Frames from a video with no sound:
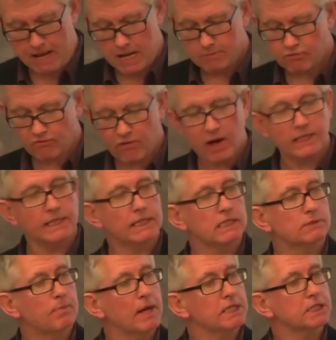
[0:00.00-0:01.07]
providing a
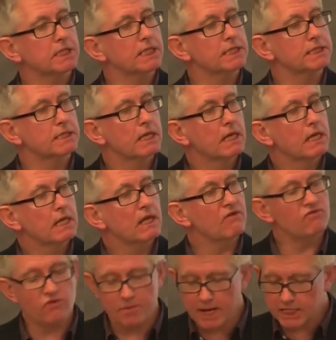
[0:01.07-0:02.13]
specialist
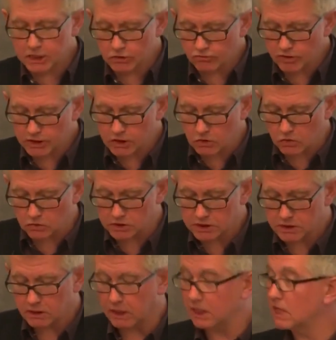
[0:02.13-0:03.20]
information
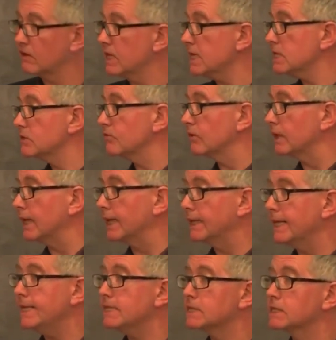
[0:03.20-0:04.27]
resource, at the least for the
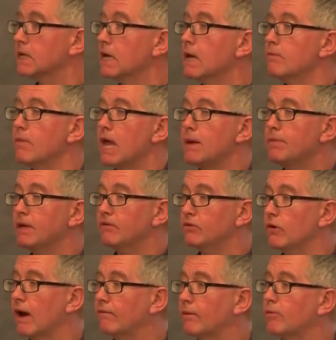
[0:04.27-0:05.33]
elites, maybe if
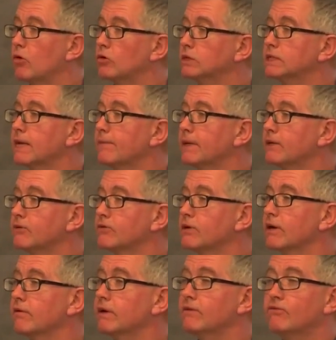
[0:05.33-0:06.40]
you have a broader democratic
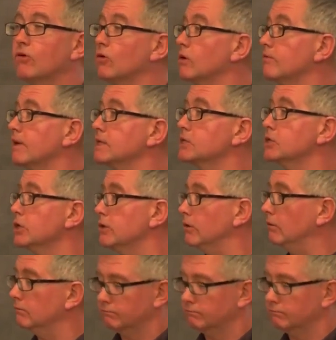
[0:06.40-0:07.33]
theory, for all of us too.